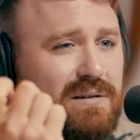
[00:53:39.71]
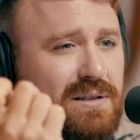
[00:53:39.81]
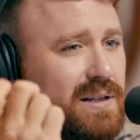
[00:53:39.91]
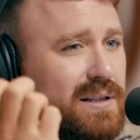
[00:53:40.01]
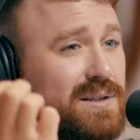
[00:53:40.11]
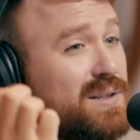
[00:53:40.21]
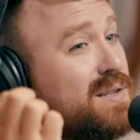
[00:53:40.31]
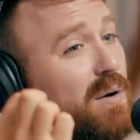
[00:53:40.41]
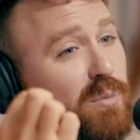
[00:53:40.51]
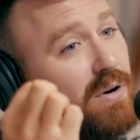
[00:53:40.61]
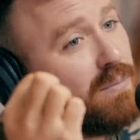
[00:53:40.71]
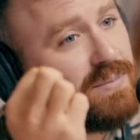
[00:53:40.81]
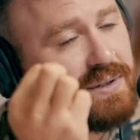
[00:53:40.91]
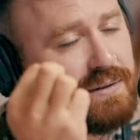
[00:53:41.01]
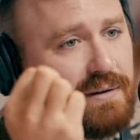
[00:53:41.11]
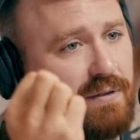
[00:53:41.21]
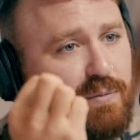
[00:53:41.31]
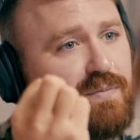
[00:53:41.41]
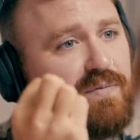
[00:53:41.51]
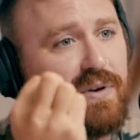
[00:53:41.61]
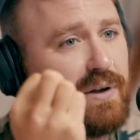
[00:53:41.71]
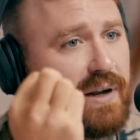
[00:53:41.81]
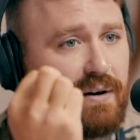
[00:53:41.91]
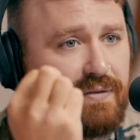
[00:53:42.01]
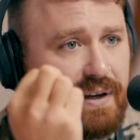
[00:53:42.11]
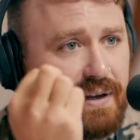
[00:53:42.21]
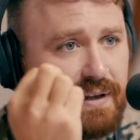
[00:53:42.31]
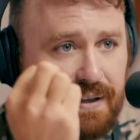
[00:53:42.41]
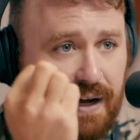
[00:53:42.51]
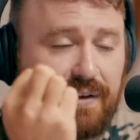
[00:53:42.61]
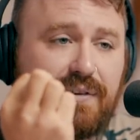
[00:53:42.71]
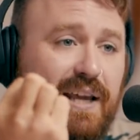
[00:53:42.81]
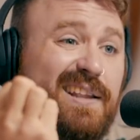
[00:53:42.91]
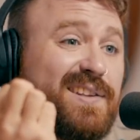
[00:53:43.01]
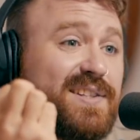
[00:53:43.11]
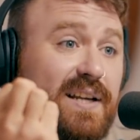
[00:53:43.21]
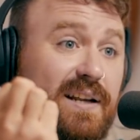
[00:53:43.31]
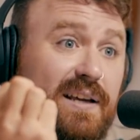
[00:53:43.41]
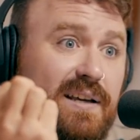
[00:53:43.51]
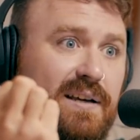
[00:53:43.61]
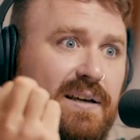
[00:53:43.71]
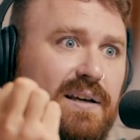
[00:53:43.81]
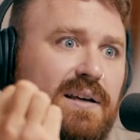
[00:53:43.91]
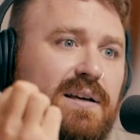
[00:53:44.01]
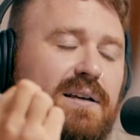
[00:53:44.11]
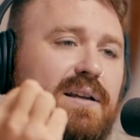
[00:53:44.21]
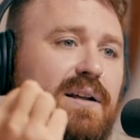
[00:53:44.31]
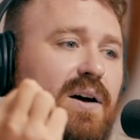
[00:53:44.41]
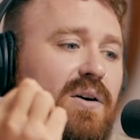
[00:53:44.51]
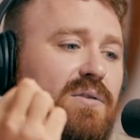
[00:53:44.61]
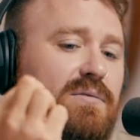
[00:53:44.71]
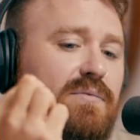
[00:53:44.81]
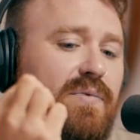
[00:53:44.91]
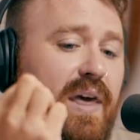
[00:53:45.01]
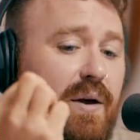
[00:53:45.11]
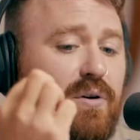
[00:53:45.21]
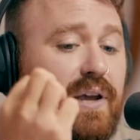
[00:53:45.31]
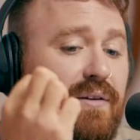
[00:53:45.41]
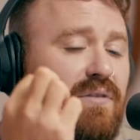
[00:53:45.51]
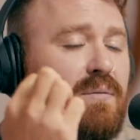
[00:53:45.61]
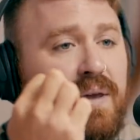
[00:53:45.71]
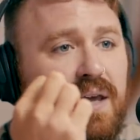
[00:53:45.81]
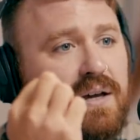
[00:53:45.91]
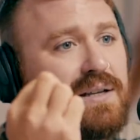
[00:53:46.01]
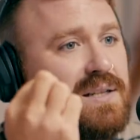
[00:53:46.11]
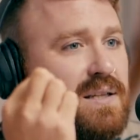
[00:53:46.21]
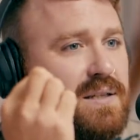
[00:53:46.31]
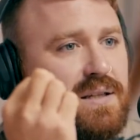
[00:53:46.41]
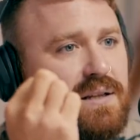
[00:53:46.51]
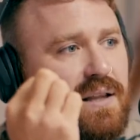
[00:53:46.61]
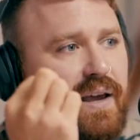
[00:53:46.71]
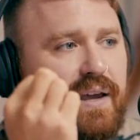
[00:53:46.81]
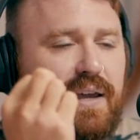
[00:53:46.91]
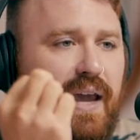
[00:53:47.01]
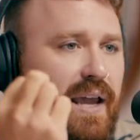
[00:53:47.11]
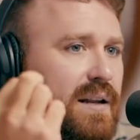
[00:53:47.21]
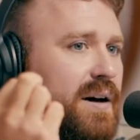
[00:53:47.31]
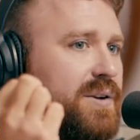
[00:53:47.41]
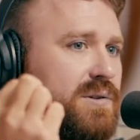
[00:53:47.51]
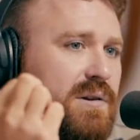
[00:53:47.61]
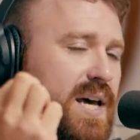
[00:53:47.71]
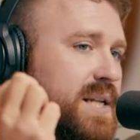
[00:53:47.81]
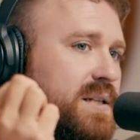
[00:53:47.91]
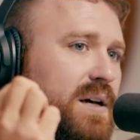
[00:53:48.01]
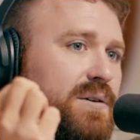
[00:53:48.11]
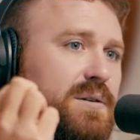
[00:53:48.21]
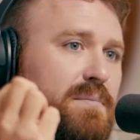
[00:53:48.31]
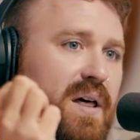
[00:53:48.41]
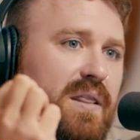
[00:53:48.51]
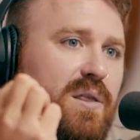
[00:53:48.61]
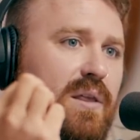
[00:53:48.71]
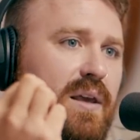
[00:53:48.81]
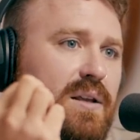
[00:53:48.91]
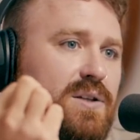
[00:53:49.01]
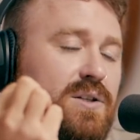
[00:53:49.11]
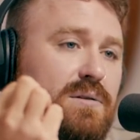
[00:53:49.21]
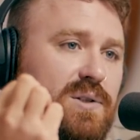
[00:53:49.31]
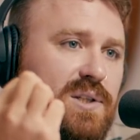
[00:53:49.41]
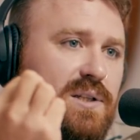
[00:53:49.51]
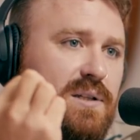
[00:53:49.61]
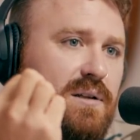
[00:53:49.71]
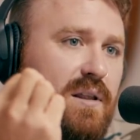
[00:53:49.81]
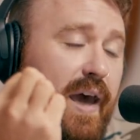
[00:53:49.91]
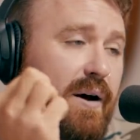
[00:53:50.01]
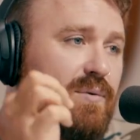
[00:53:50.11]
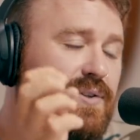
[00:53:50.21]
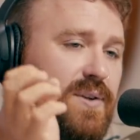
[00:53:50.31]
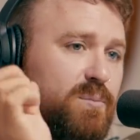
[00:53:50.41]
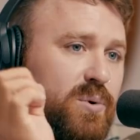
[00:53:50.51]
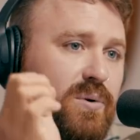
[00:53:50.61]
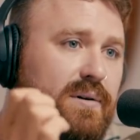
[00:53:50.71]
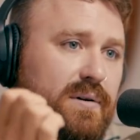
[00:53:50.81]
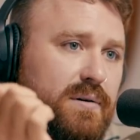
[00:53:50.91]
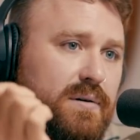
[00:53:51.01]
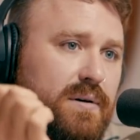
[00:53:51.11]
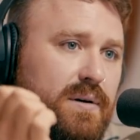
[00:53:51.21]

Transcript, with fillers: I was in like the suburbs of Philadelphia, not even in the city. You know, they were giving me a consistent like $800,000 a month in shoots. That was important.